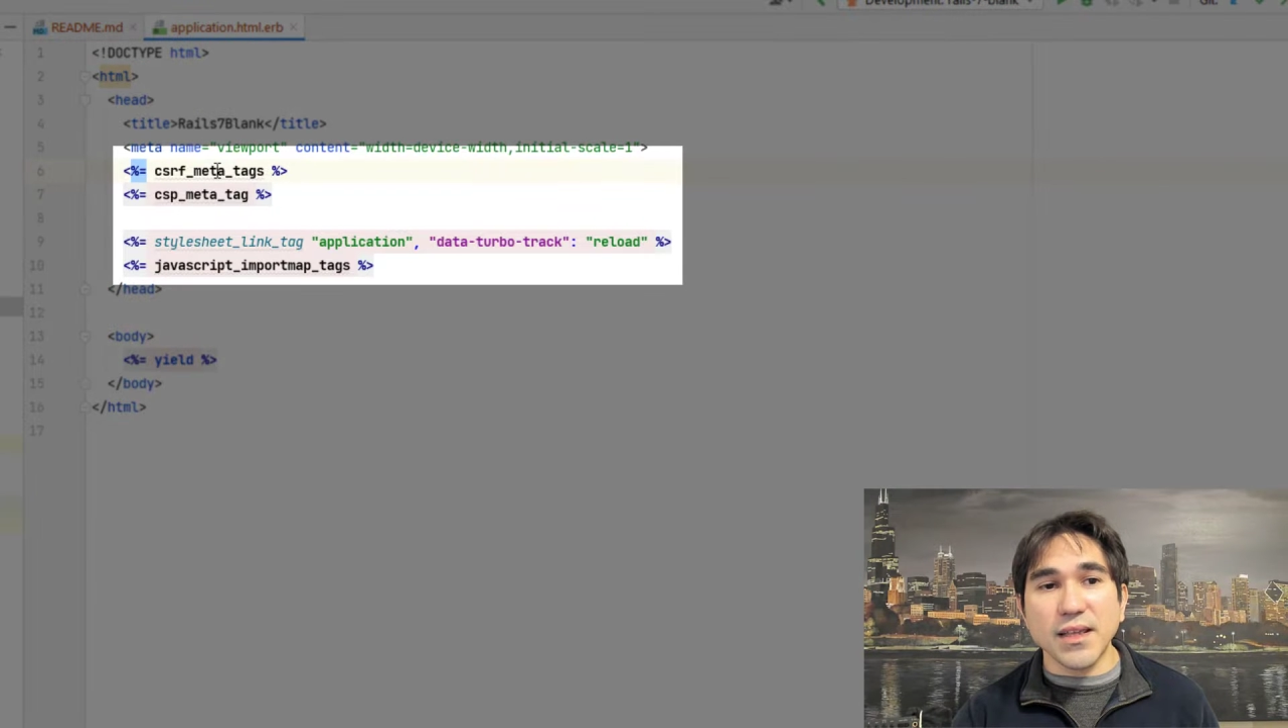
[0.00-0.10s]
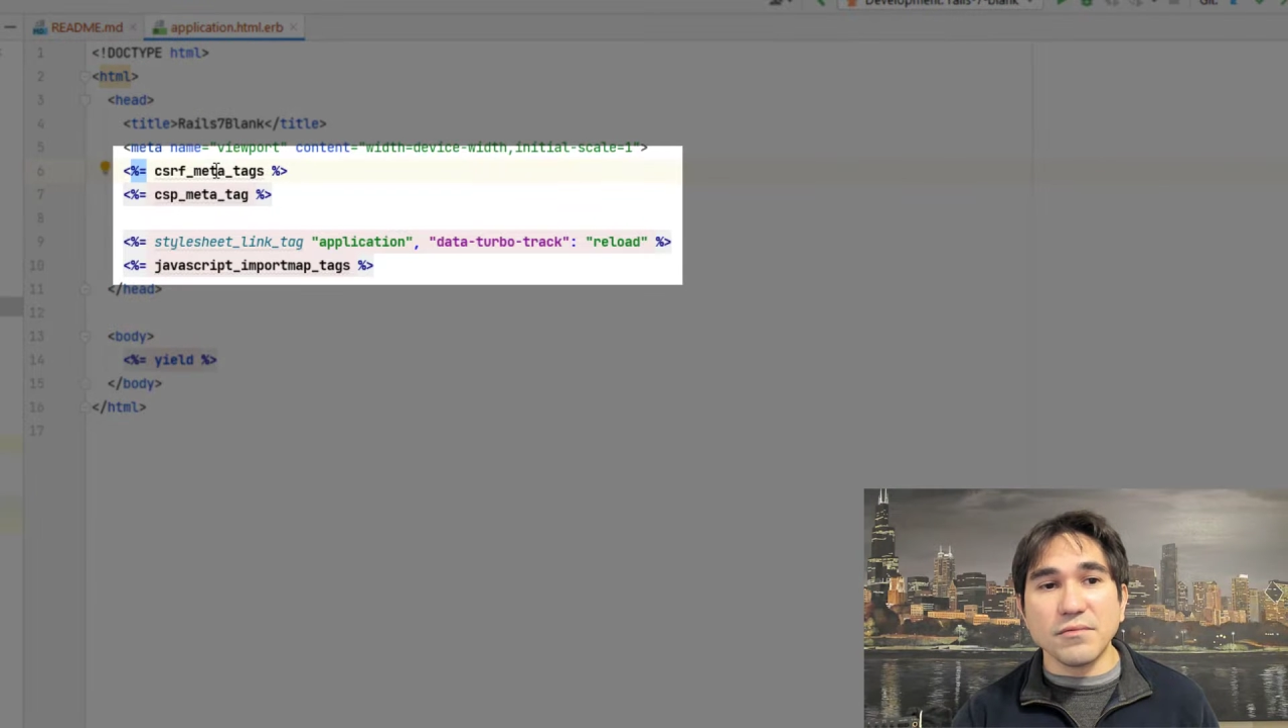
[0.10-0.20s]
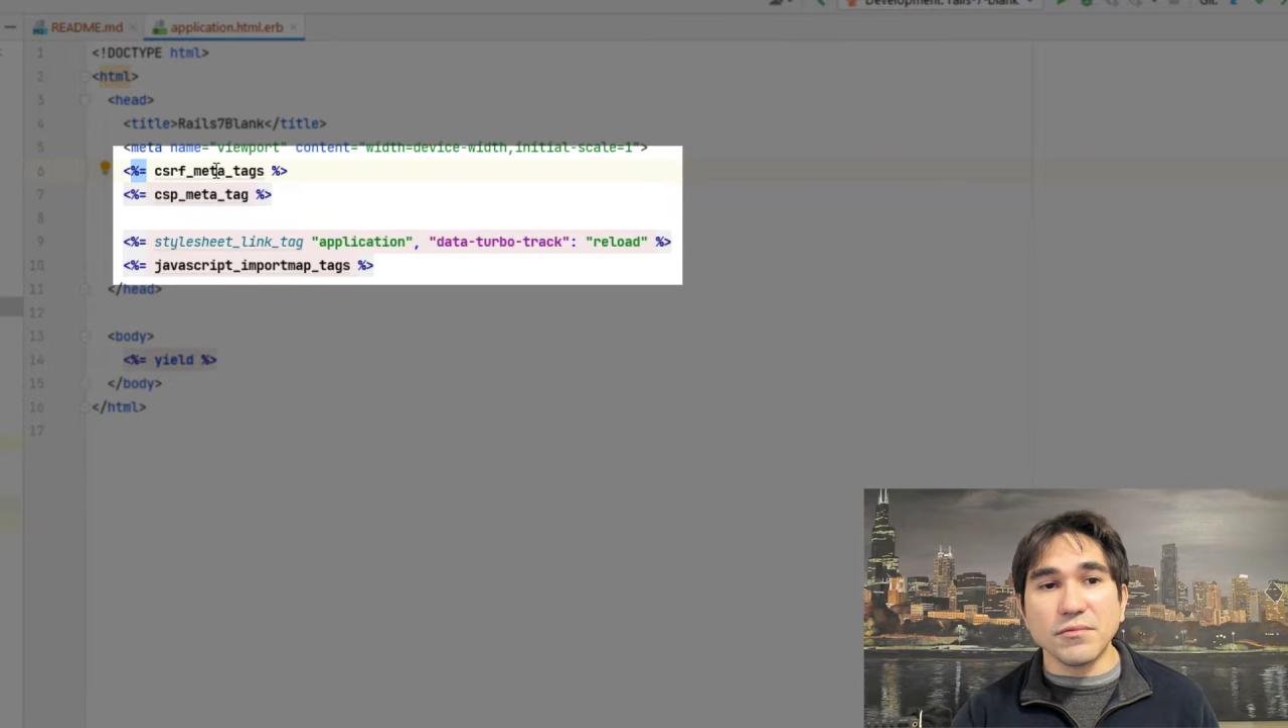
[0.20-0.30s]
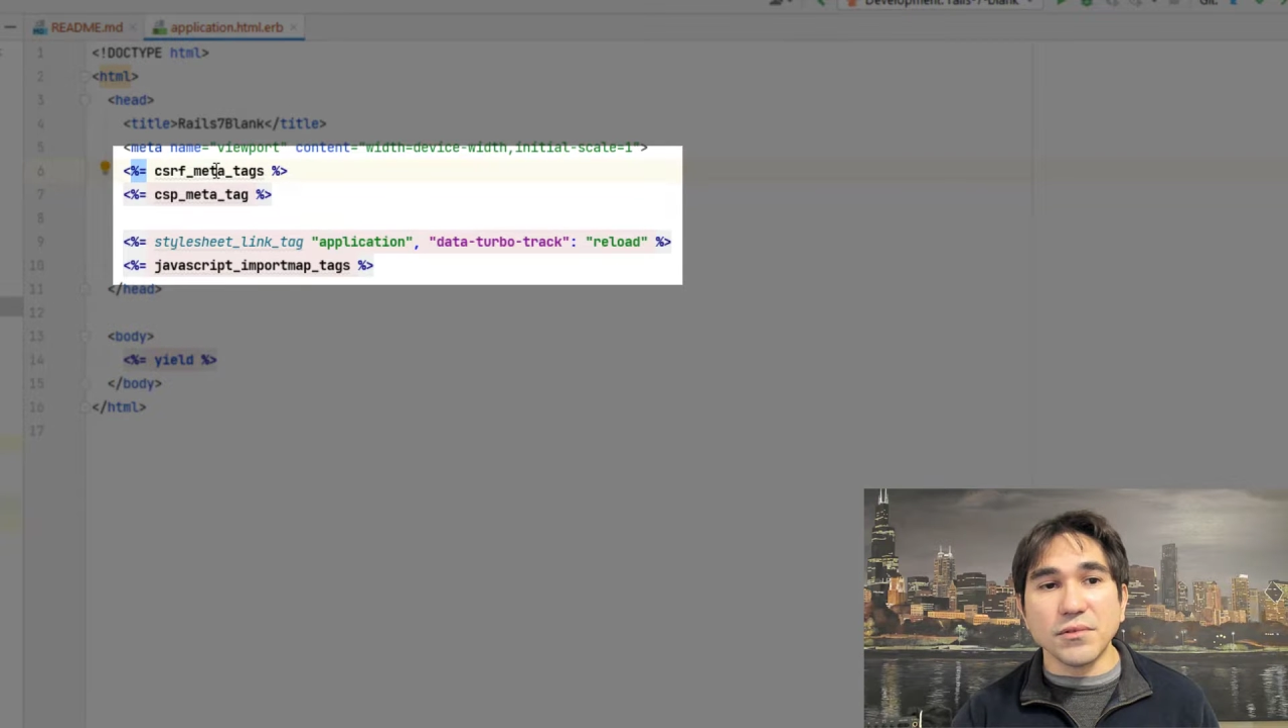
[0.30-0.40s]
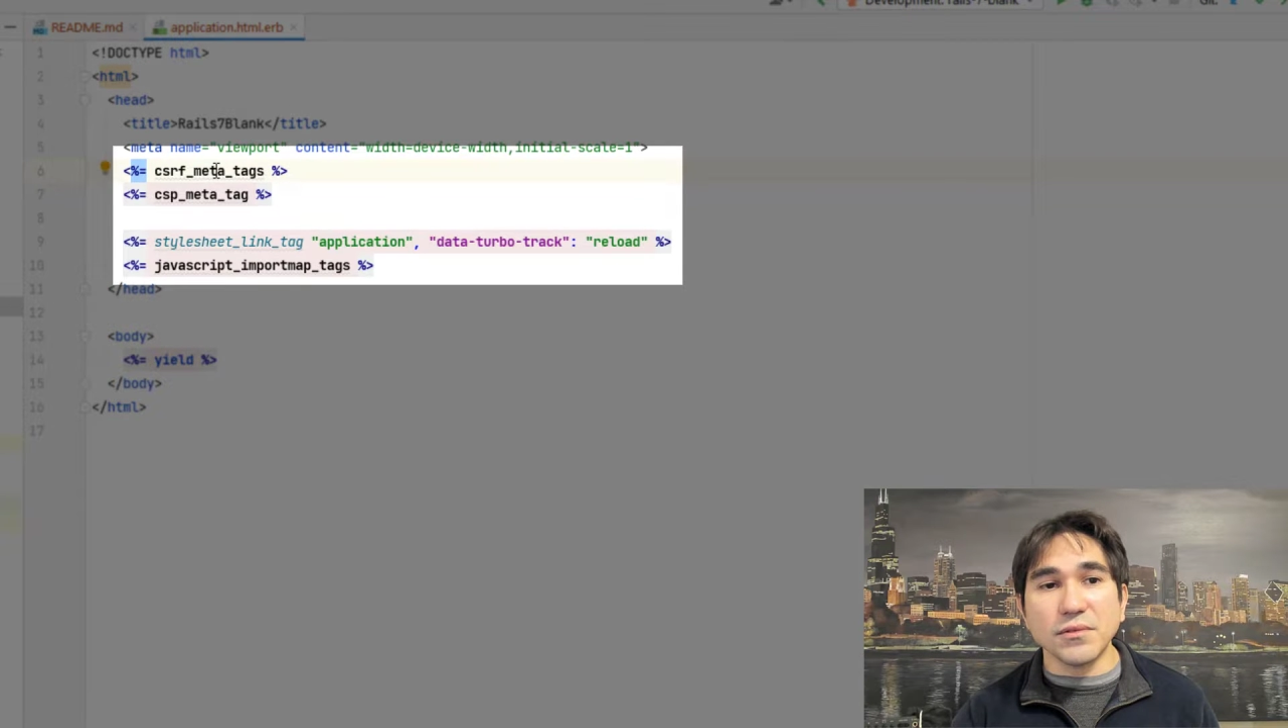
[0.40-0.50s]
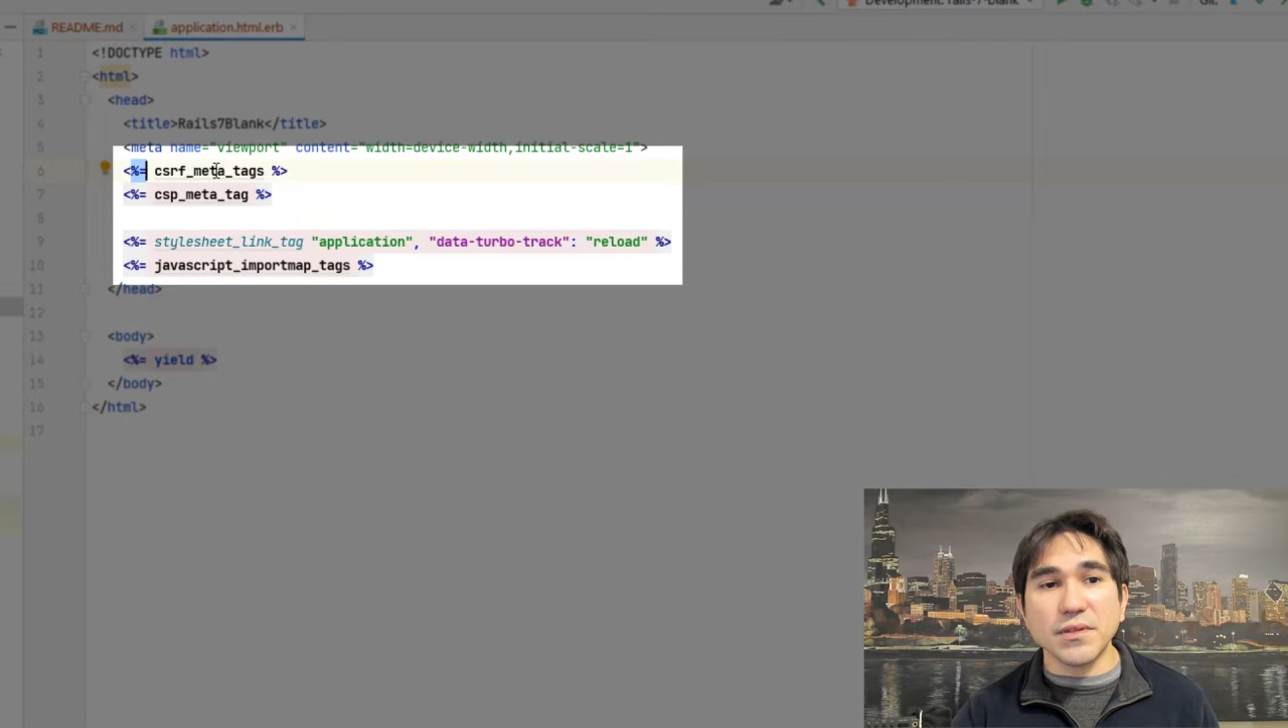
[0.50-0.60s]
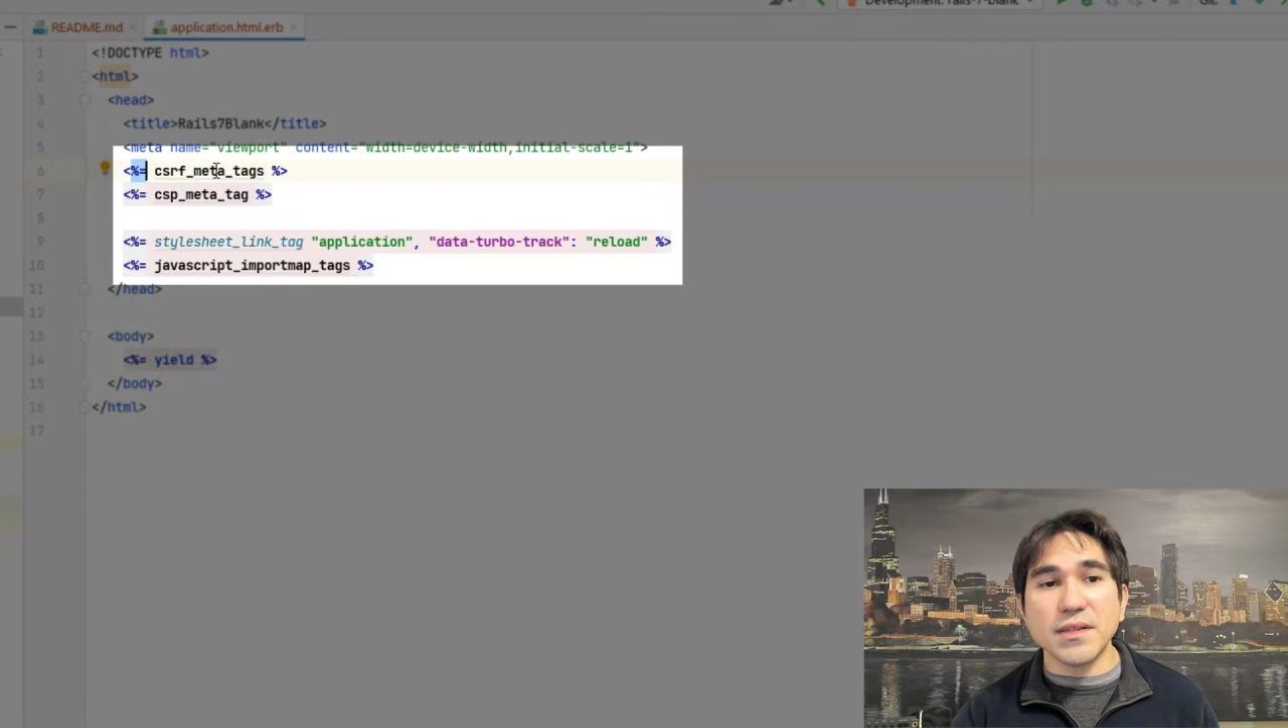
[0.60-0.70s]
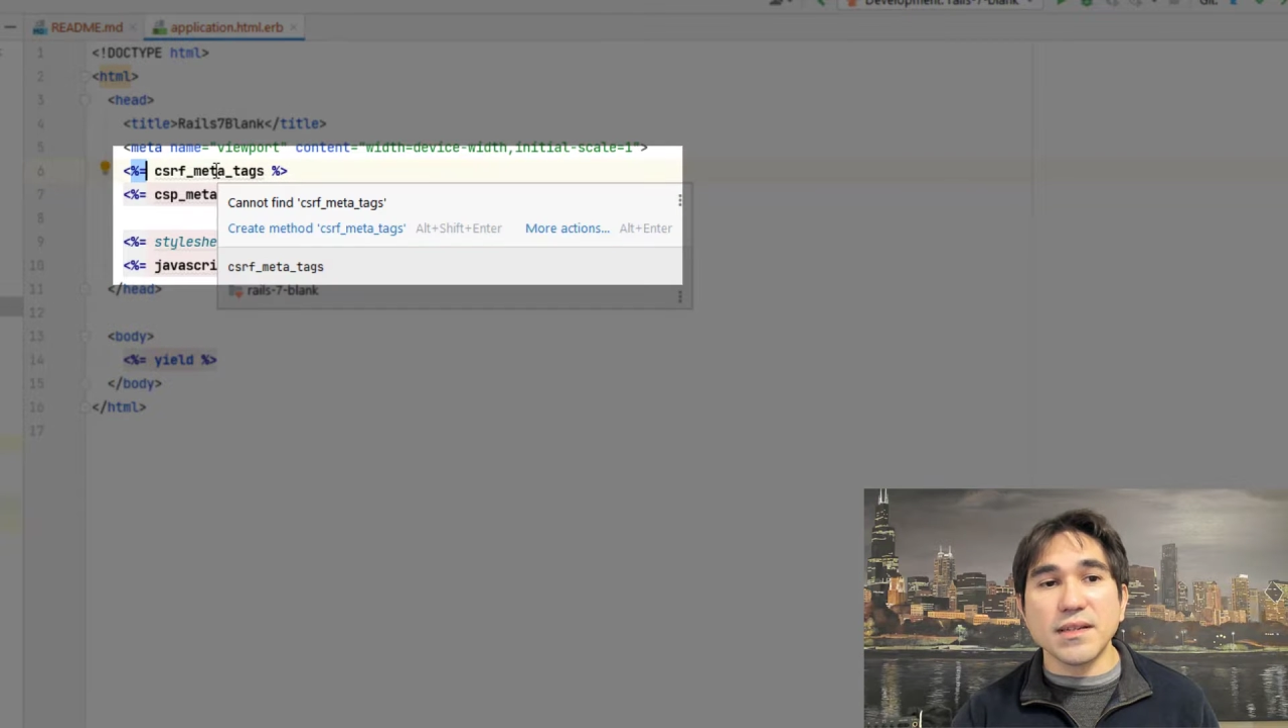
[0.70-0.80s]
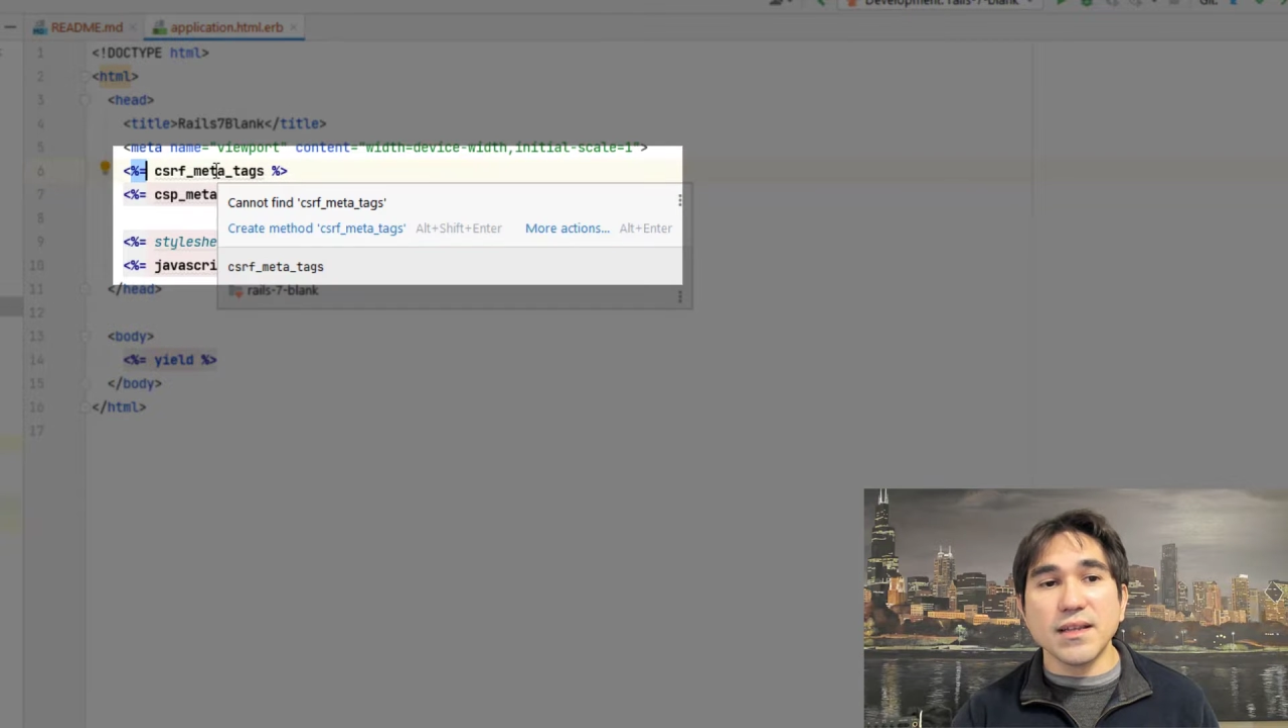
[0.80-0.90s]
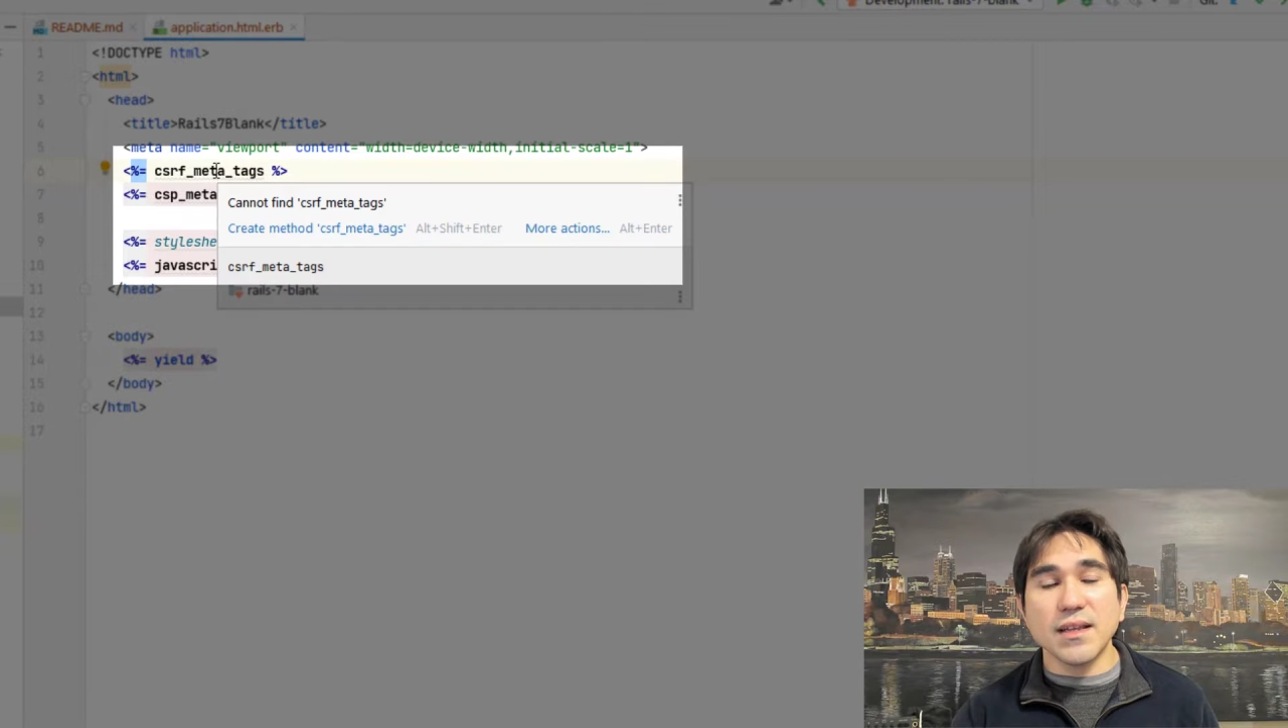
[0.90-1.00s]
equals.